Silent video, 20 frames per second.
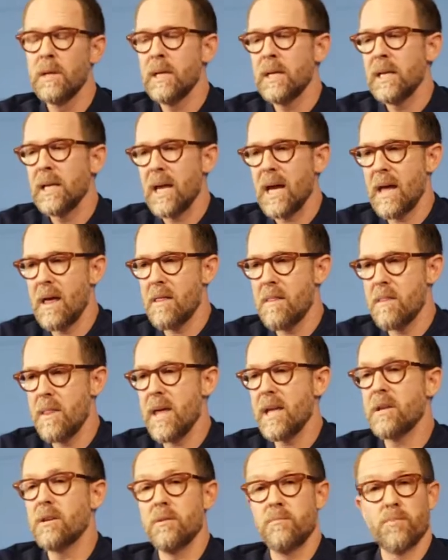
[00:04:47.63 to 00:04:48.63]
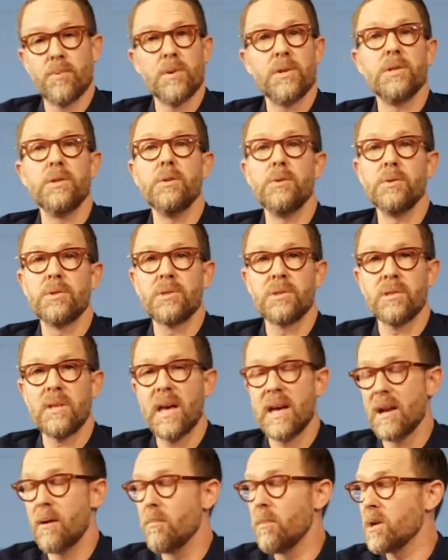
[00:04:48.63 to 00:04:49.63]
and they could produce
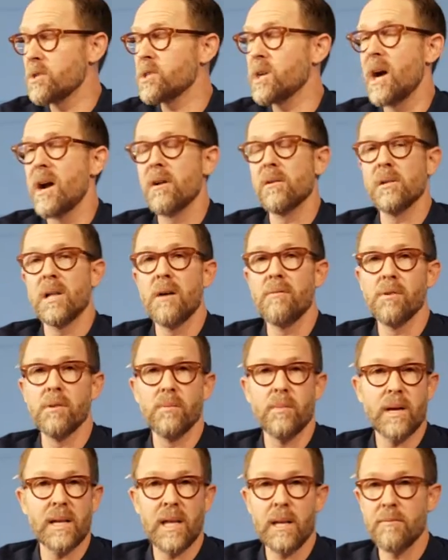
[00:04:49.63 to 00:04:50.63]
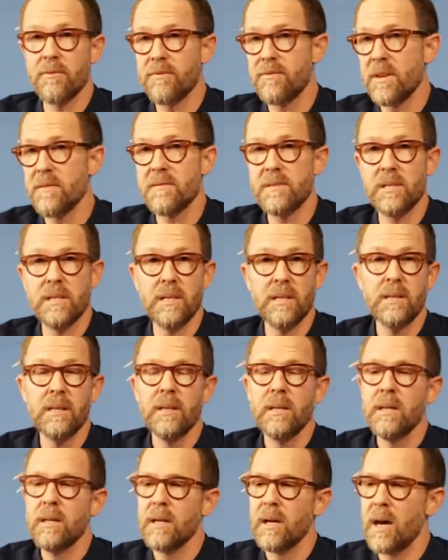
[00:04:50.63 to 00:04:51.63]
at a much higher level by game 50
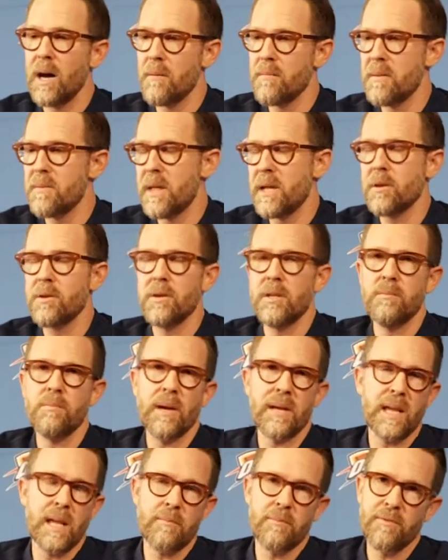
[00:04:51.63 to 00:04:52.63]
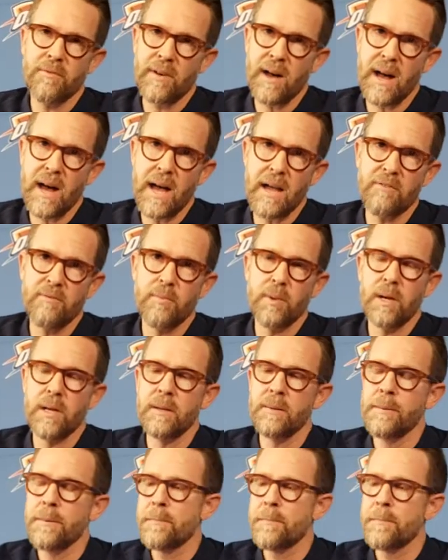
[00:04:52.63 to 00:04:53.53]
than they could by game 5. But